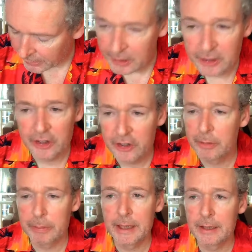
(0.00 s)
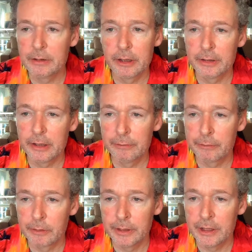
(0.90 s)
This is a band at their
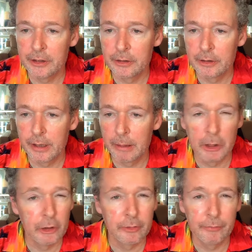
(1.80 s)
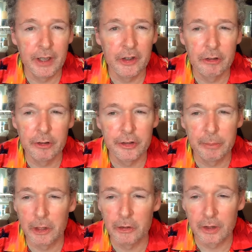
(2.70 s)
freest, their most adventurous, their
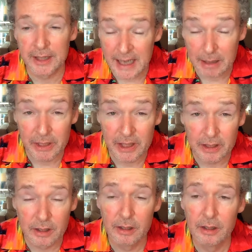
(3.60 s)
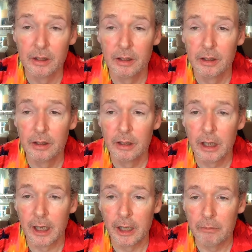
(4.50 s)
most dynamic,
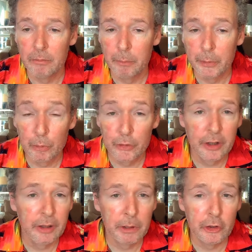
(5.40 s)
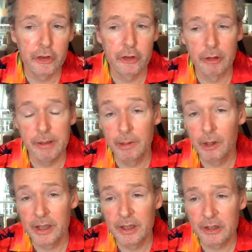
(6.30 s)
but also their most
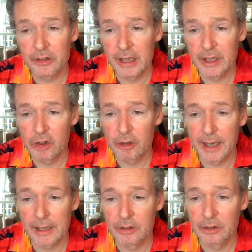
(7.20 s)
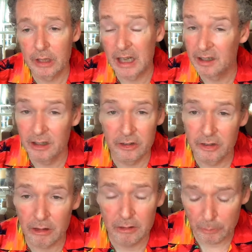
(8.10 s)
streamlined. It's 10 tracks, and
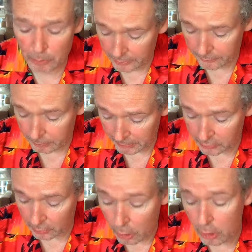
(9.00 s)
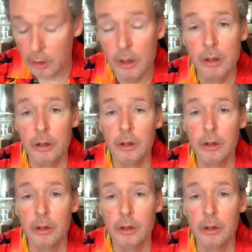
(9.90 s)
only one of them is long.